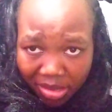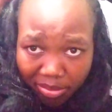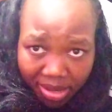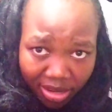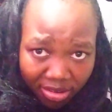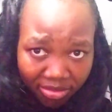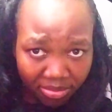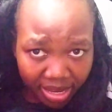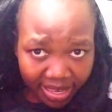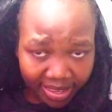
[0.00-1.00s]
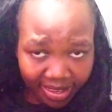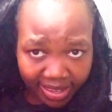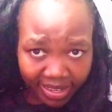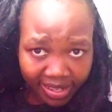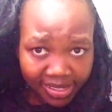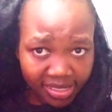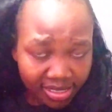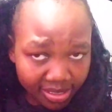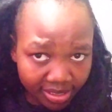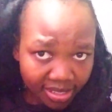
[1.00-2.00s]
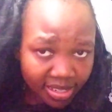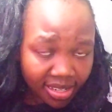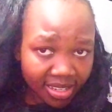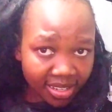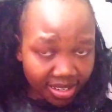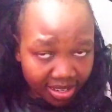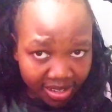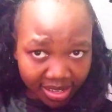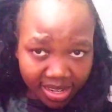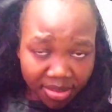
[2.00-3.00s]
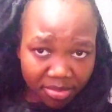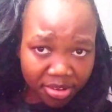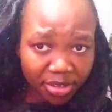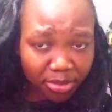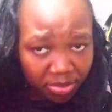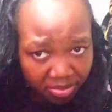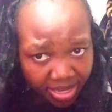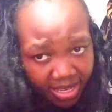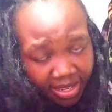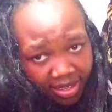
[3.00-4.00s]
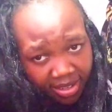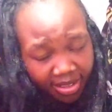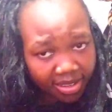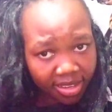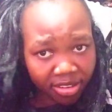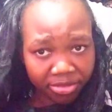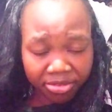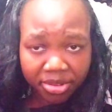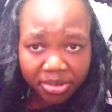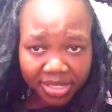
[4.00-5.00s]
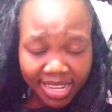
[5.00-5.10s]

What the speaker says: the back of my head, and then I'm going to make a few